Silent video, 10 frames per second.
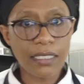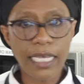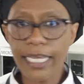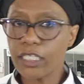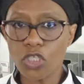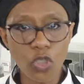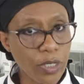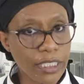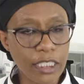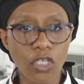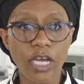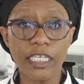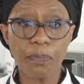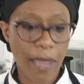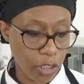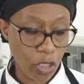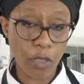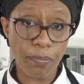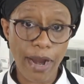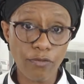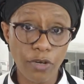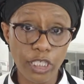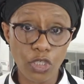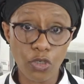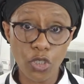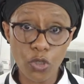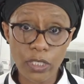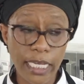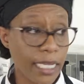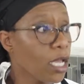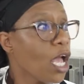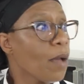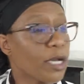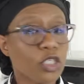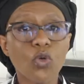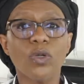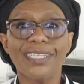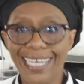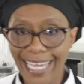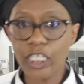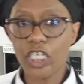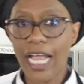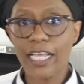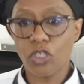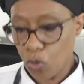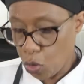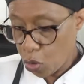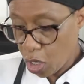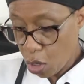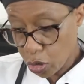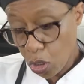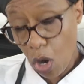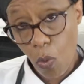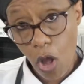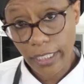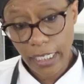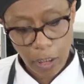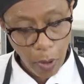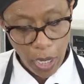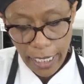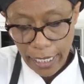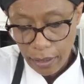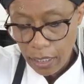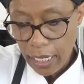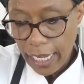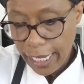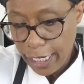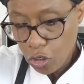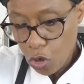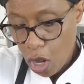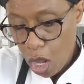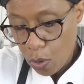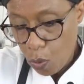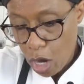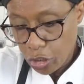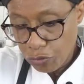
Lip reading: science? No, it is not. It depends on the brand rice you're using, but you will gauge it as you go along. So our water is boiling. In go our washed